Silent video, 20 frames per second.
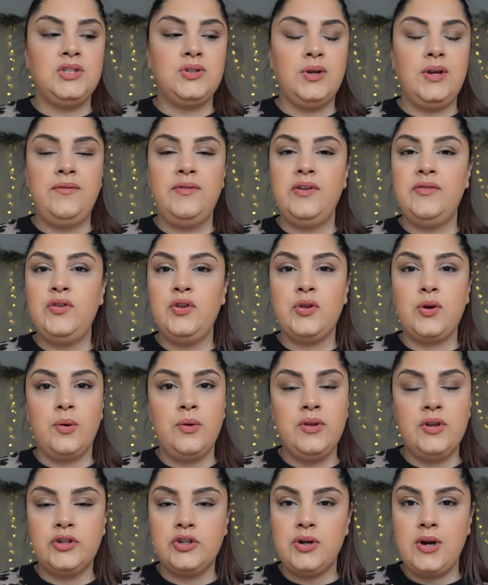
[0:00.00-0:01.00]
So even if you throw
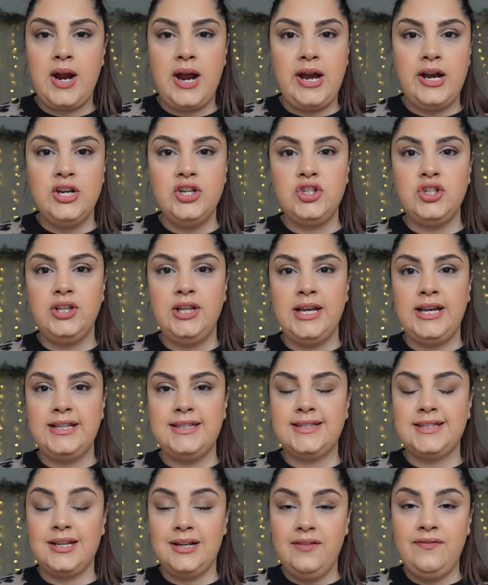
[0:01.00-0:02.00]
in the trash, like
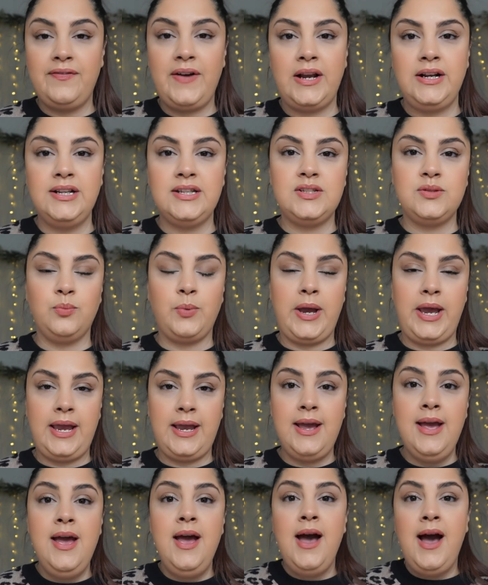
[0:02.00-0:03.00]
it's gonna find its
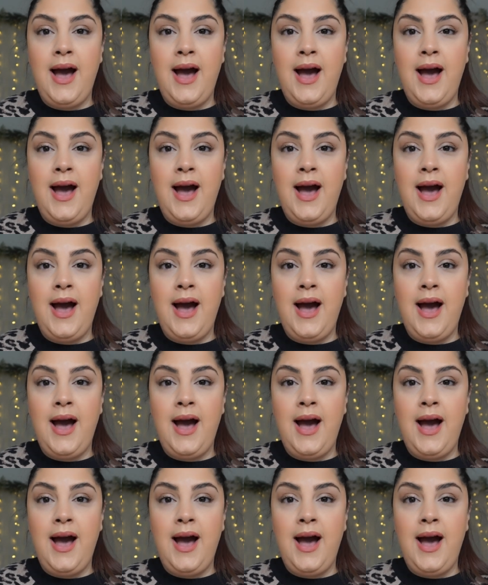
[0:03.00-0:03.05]
way